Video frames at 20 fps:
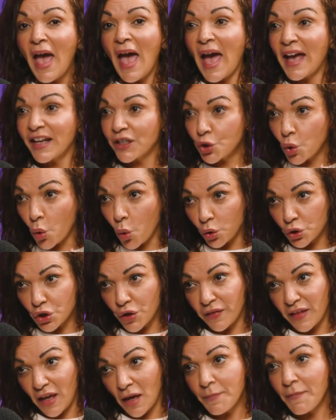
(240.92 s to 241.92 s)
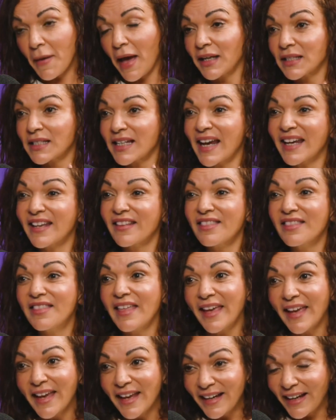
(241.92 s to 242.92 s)
and talk to them and take
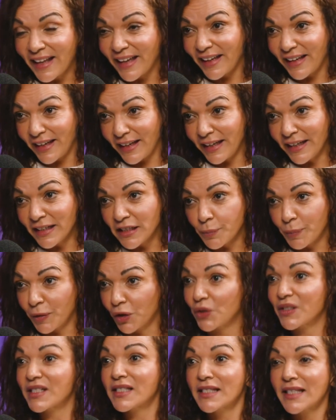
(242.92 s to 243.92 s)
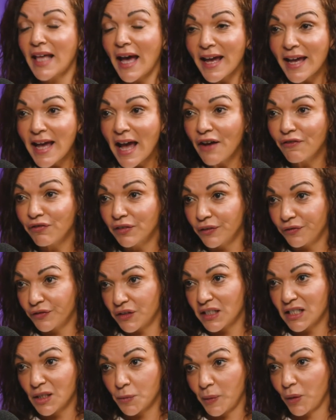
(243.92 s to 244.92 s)
their lead, because they have lived
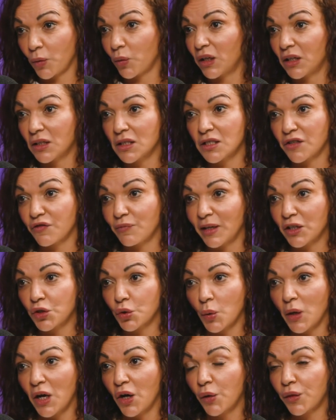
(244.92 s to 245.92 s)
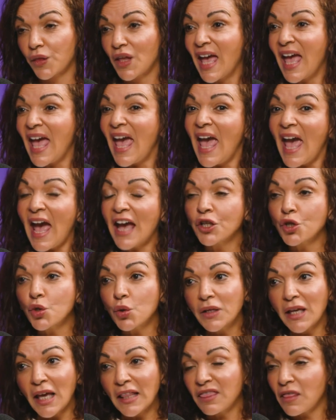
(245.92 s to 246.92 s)
experience of mental health. And you
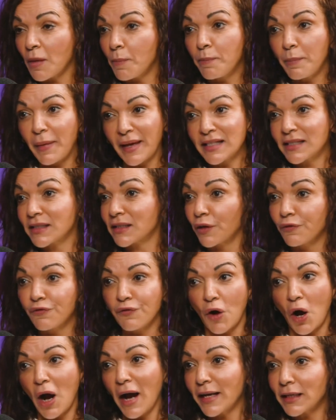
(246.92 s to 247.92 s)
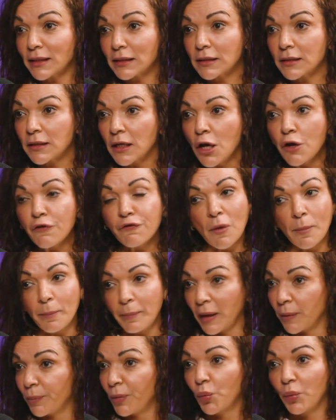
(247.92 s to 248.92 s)
get the best advice from
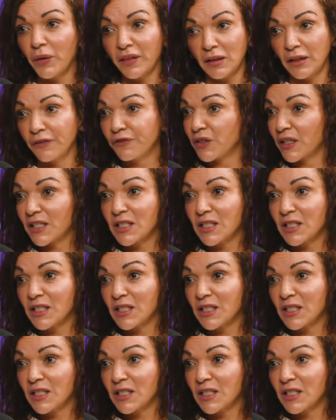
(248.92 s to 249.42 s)
people with lived